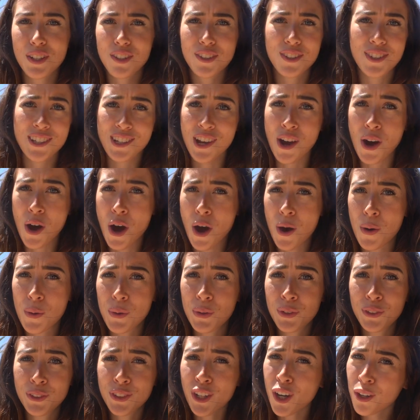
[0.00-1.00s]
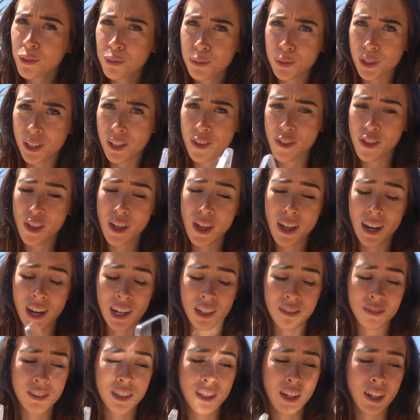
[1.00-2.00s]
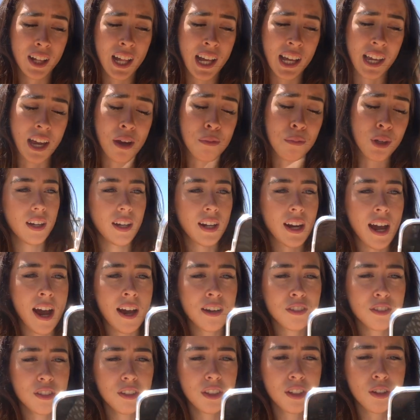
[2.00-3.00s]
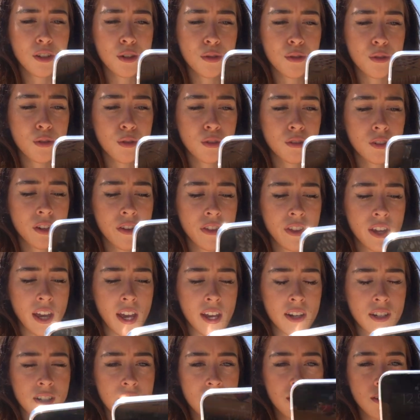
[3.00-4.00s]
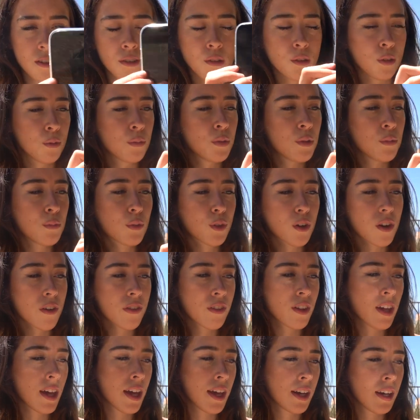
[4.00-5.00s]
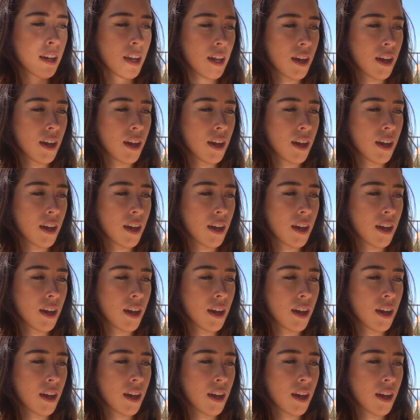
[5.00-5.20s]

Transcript: So not worth it, I feel like. It actually goes over the edges a little bit more than